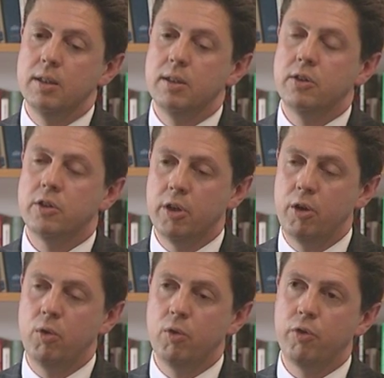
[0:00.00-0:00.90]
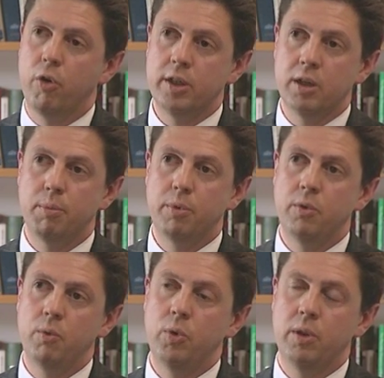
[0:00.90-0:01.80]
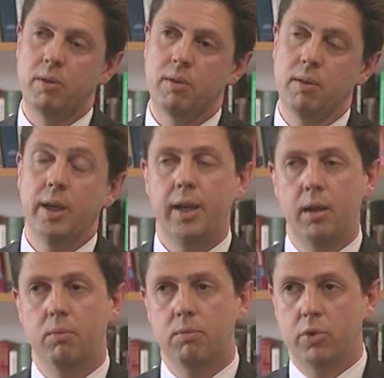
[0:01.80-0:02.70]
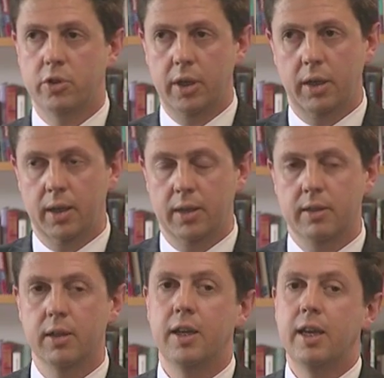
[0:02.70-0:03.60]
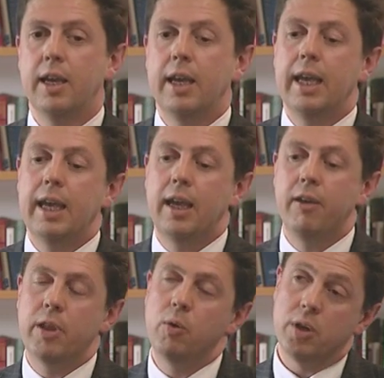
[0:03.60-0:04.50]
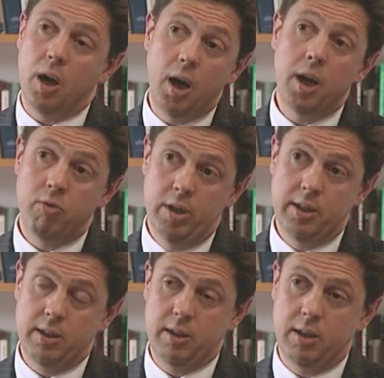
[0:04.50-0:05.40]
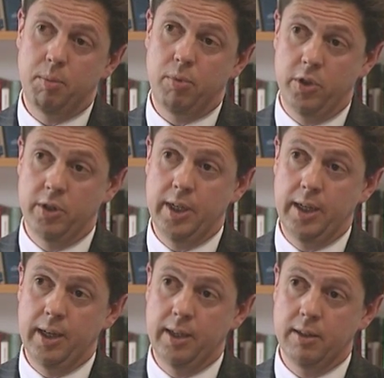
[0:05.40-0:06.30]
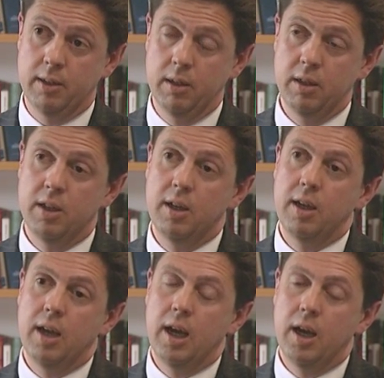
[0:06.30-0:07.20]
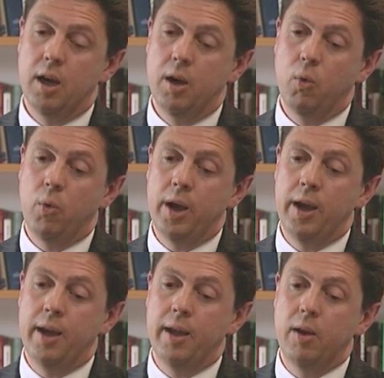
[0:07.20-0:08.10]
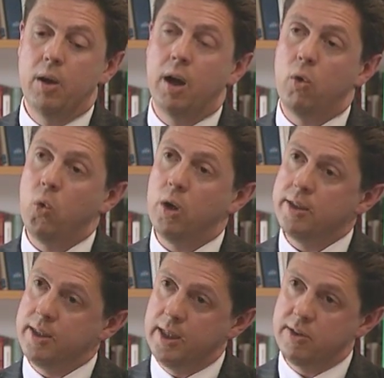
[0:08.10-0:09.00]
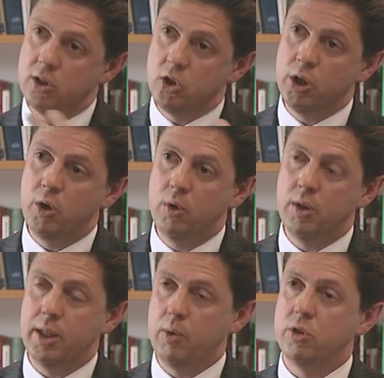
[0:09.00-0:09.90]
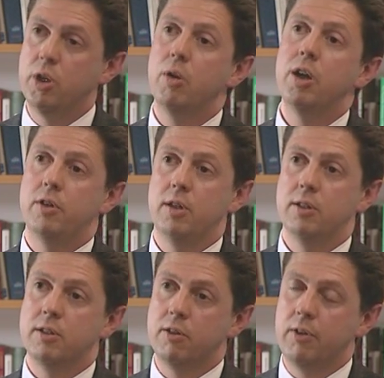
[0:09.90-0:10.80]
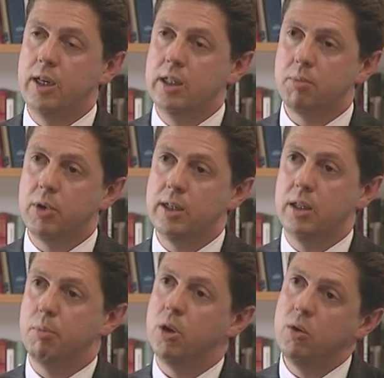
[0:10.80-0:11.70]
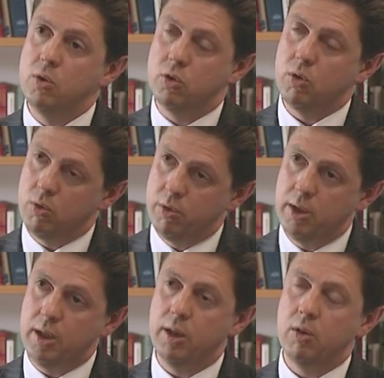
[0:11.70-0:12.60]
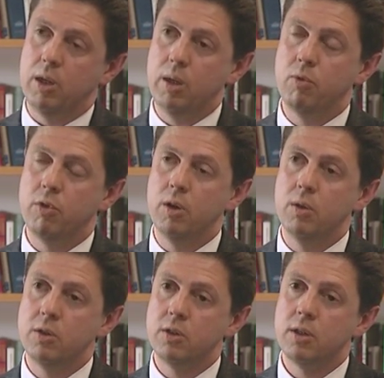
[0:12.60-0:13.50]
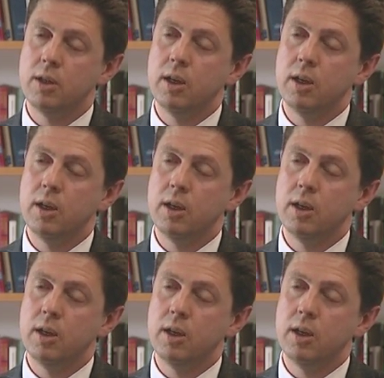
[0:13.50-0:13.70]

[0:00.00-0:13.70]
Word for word: So, for example, with, again, prostate cancer, if there was a high-risk prostate cancer, where all our tests have shown that there was no evidence of any spread in the bones or the lymph nodes,